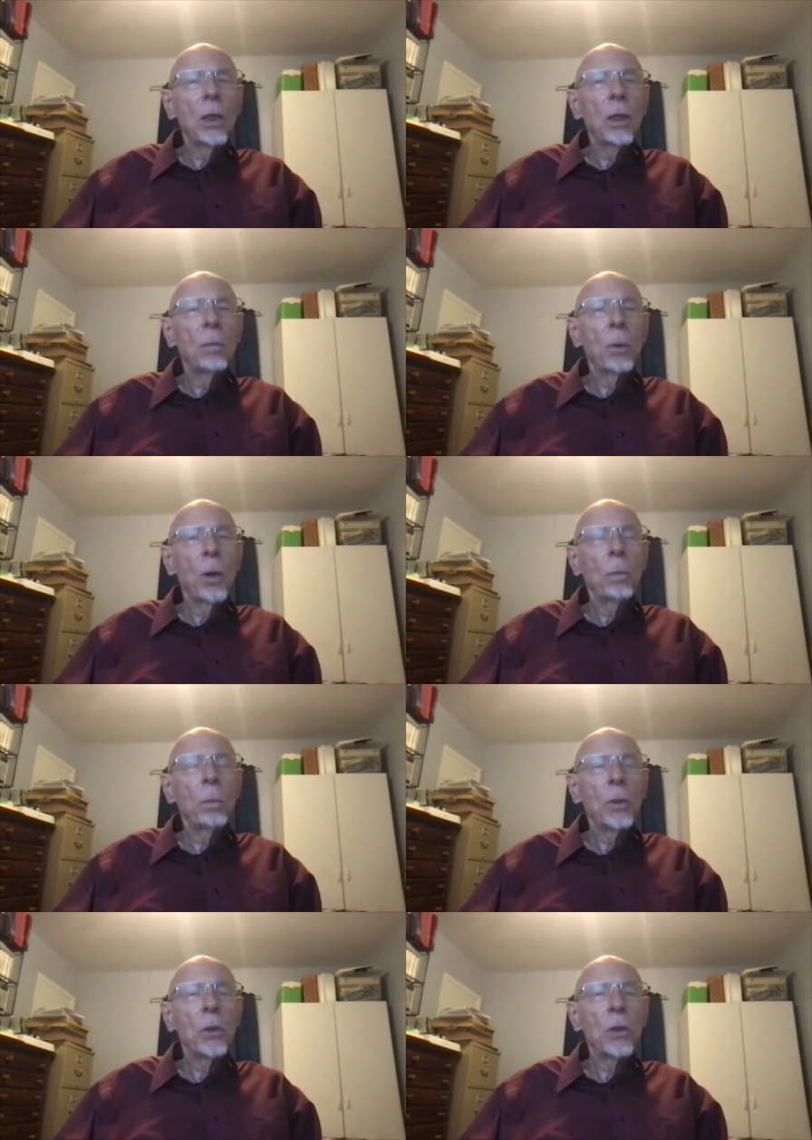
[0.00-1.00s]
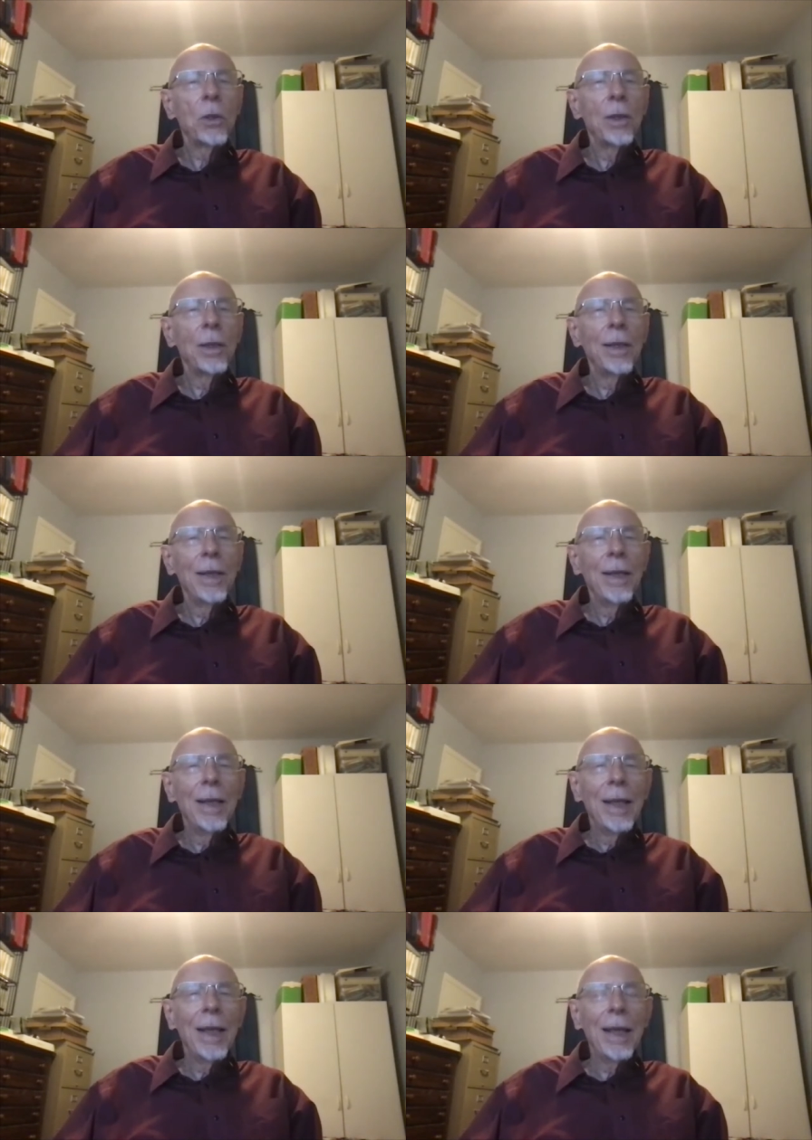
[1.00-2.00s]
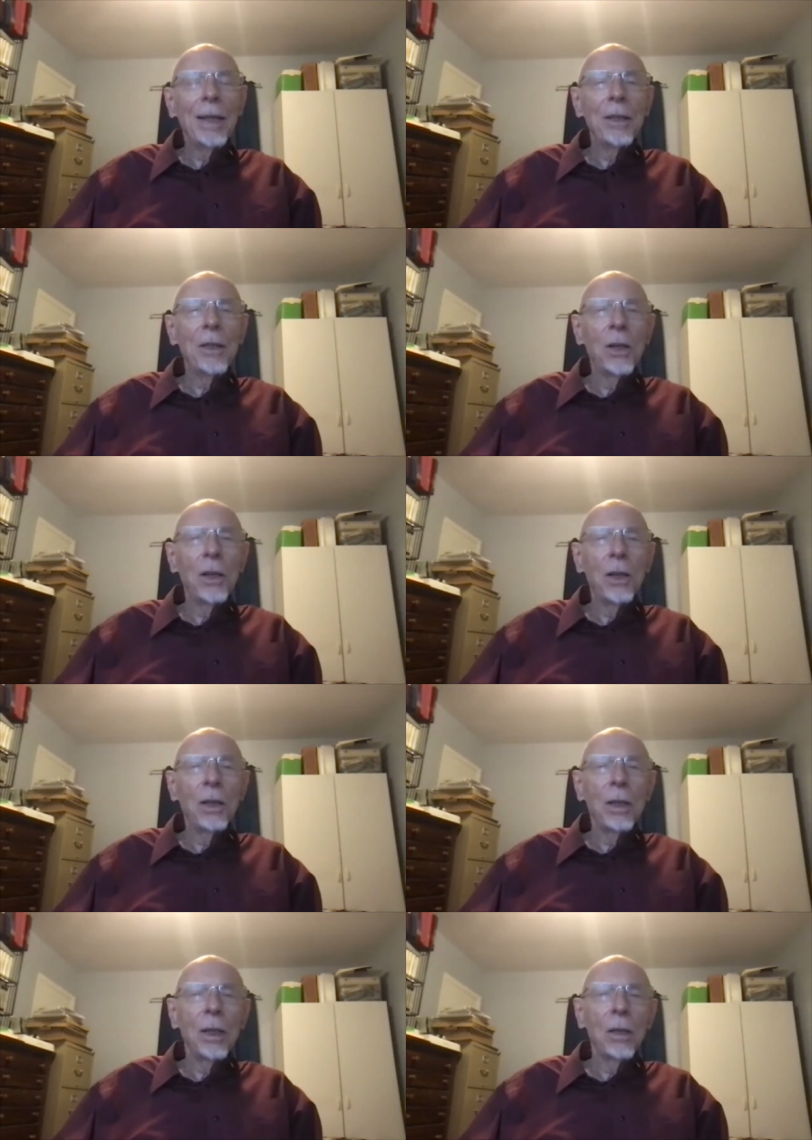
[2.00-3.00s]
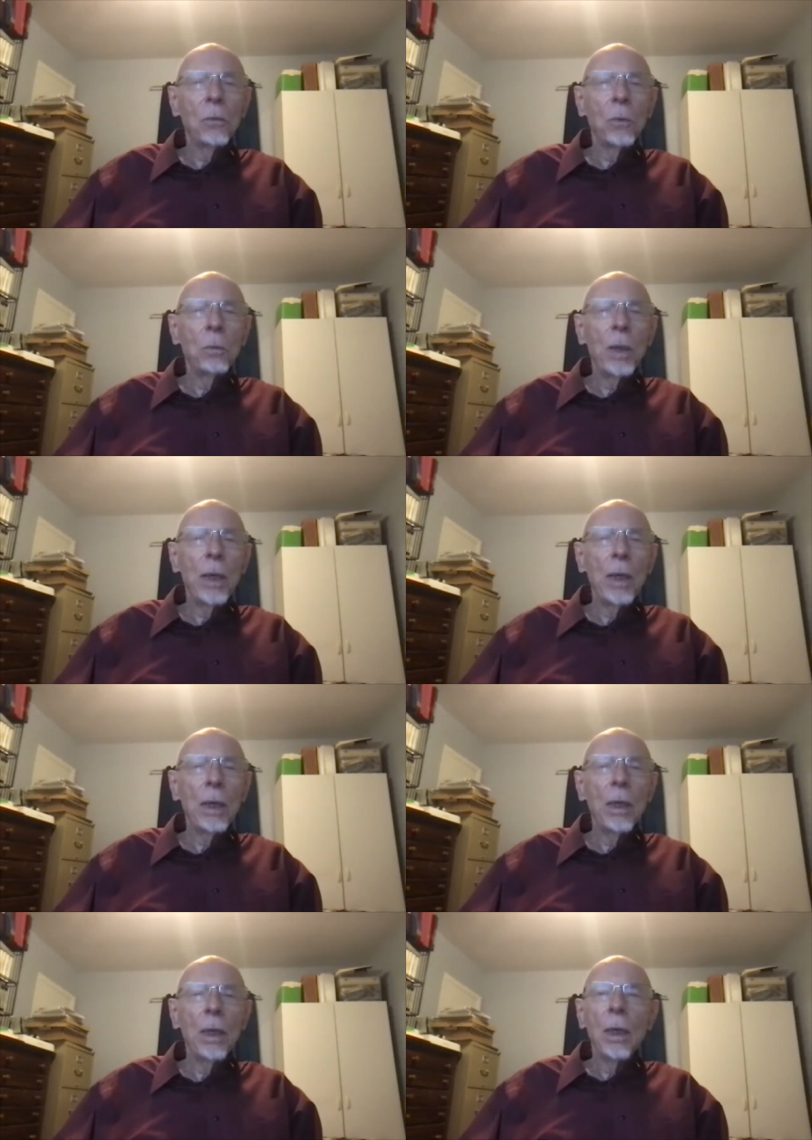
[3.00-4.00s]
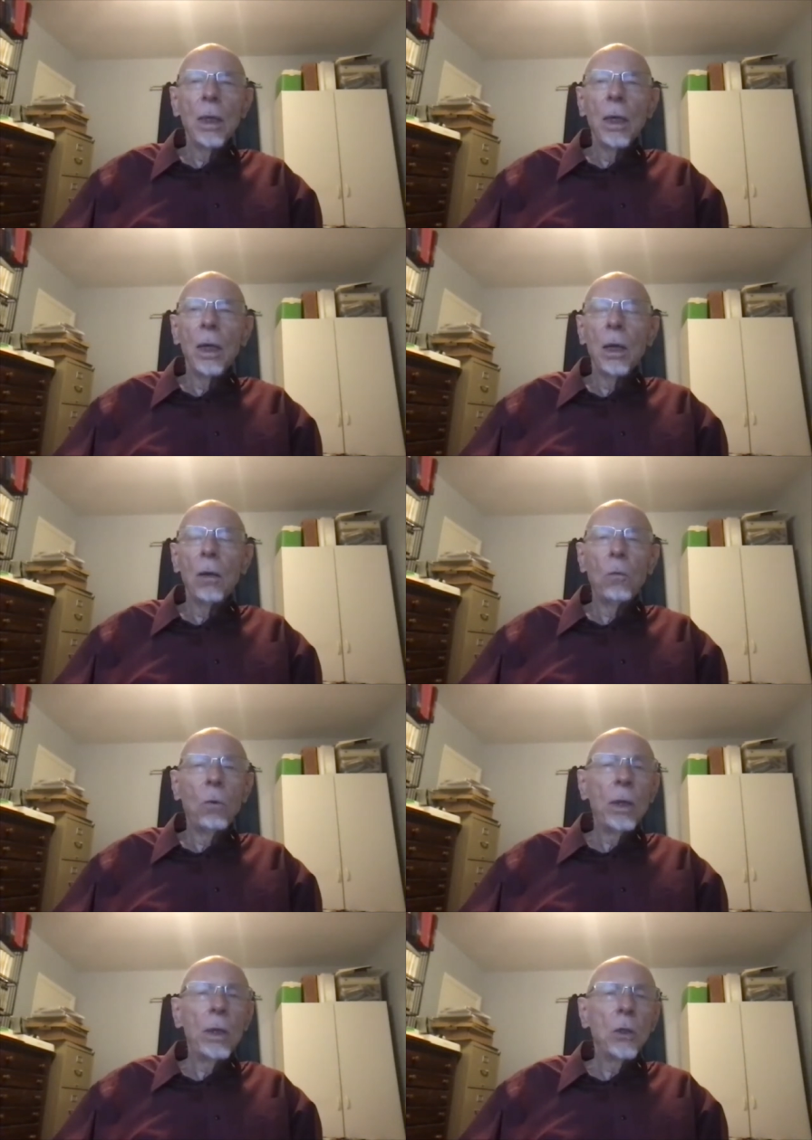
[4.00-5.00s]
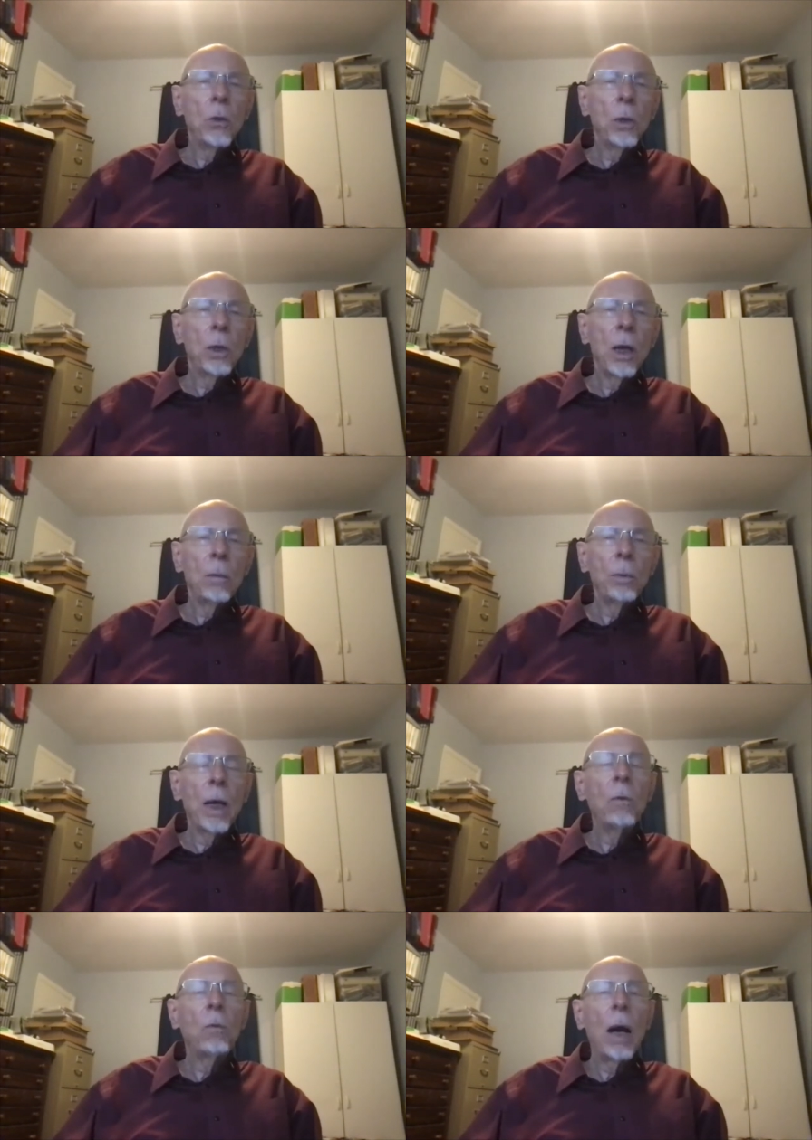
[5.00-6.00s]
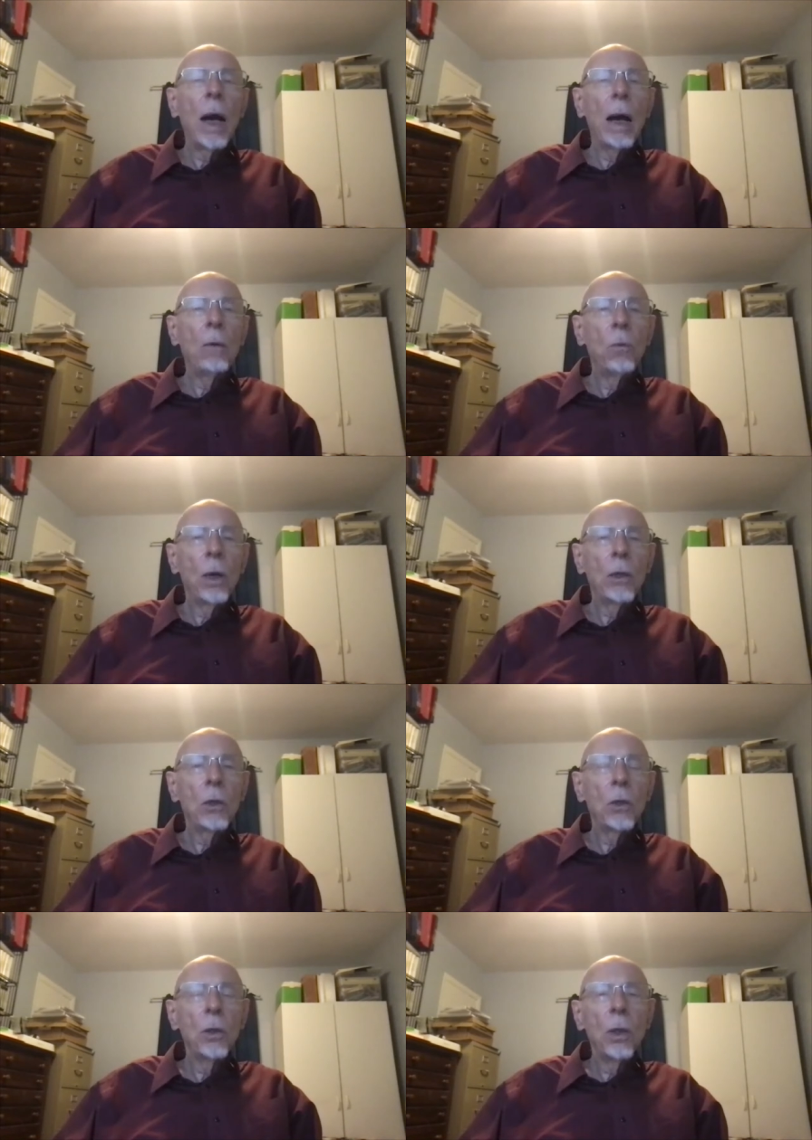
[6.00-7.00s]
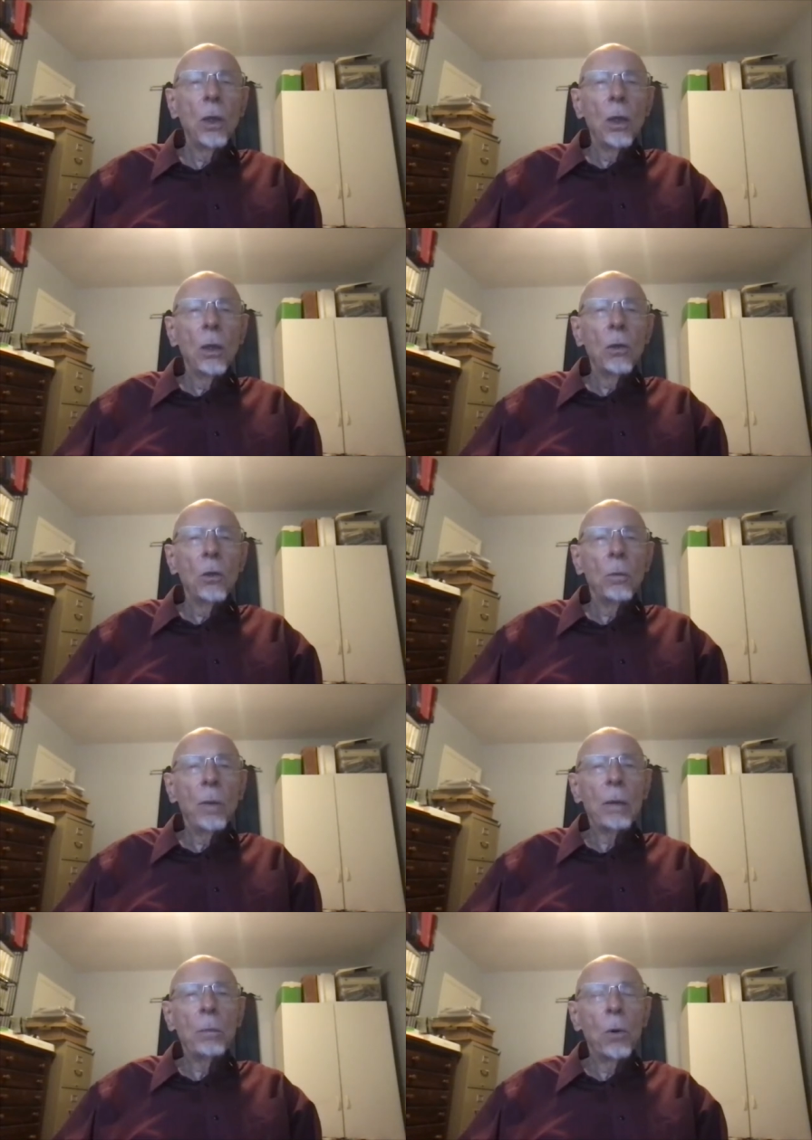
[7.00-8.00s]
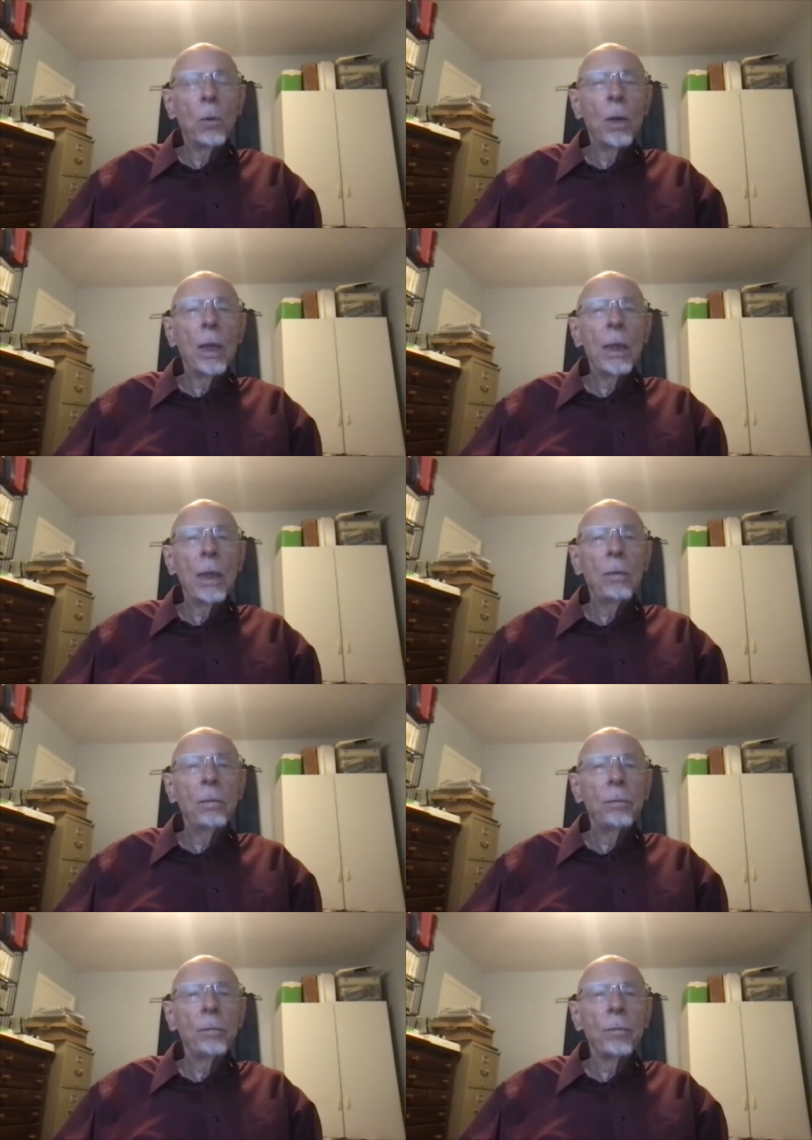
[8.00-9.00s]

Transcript: the purpose? And it would be wanting to accomplish. I want to make more money.